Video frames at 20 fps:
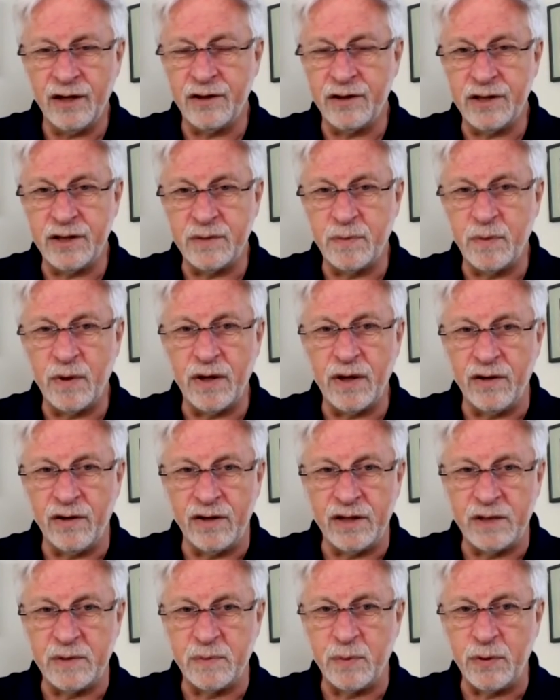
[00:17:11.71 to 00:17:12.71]
just put it
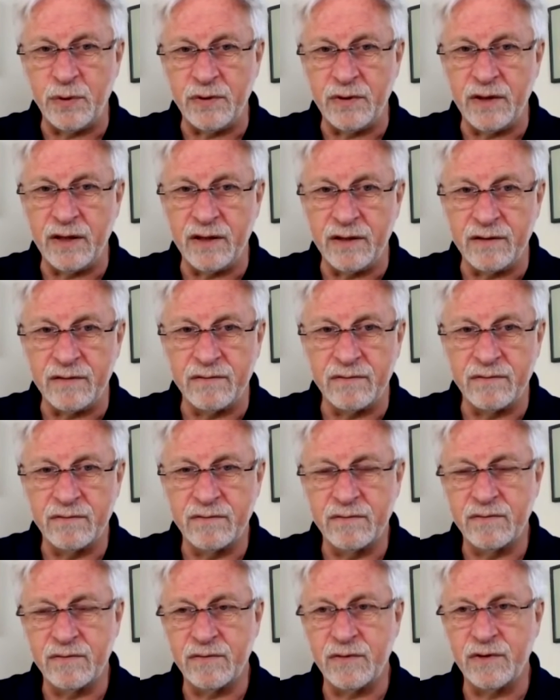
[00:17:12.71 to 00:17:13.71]
on a spoon and
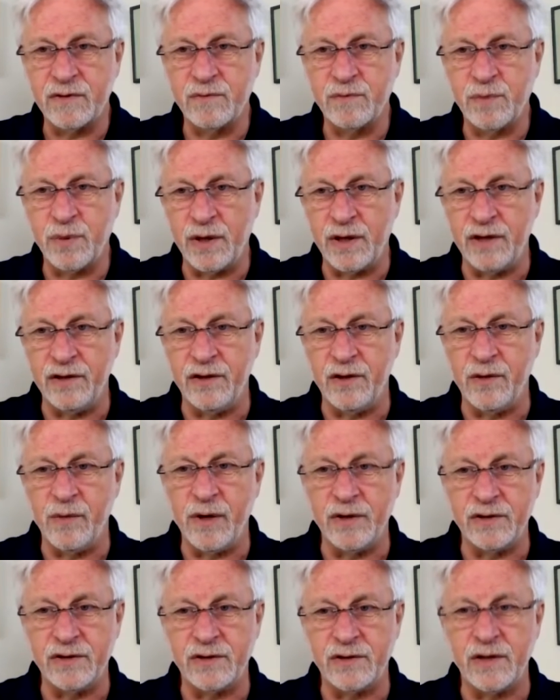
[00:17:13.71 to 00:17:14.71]
put it in your
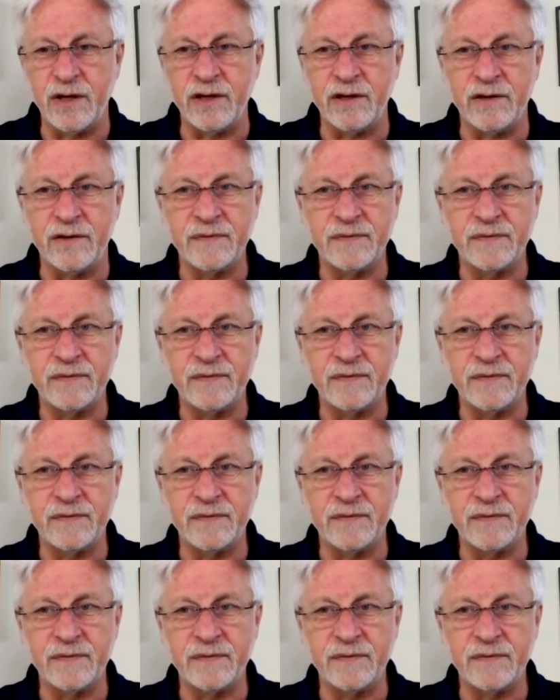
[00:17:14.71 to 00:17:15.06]
mouth straight.